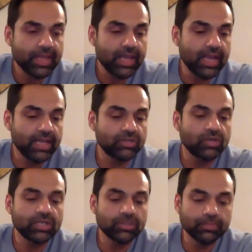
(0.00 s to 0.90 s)
And so
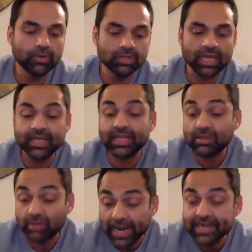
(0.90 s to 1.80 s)
I suppose, and then
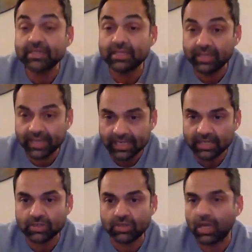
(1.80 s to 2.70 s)
the writers and
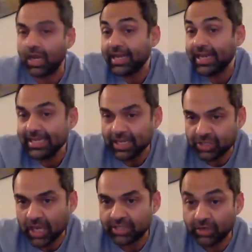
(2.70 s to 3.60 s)
directors are getting that
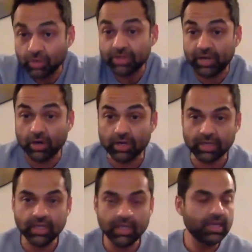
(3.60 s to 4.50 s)
chance. They're not
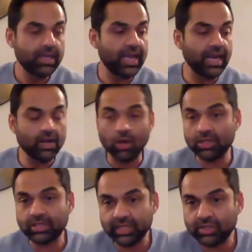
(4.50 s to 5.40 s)
held
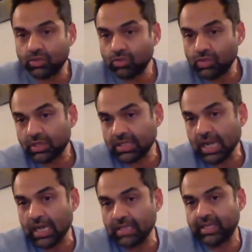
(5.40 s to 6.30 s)
hostage to the
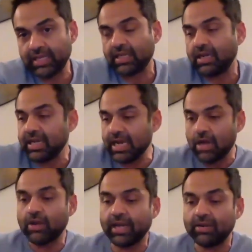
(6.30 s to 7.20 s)
stars. They suddenly
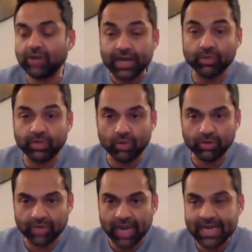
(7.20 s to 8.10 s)
now can write what they want
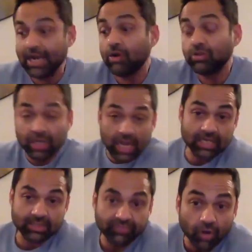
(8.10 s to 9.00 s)
to write and also
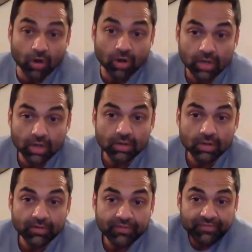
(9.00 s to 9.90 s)
cast for
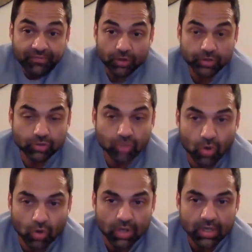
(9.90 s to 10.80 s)
the
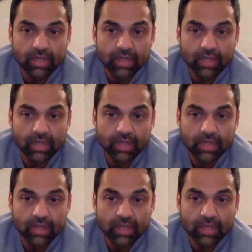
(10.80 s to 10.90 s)
role,